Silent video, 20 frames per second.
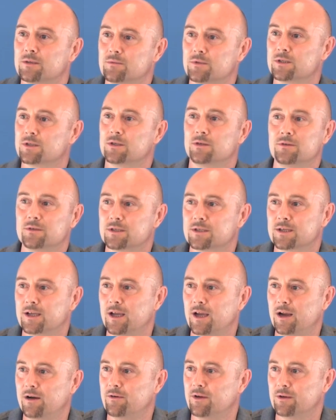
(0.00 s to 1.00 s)
it was too
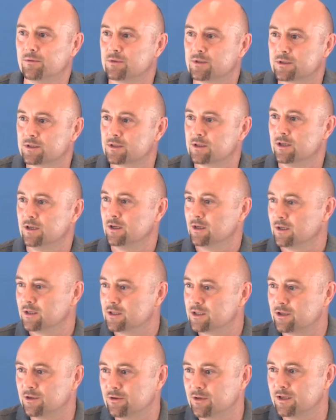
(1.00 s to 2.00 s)
scary, it was
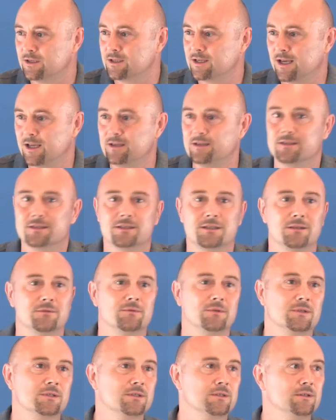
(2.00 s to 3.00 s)
too intense, it
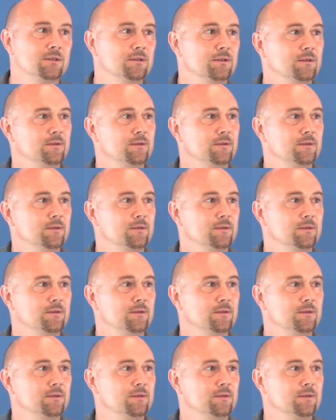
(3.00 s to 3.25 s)
was.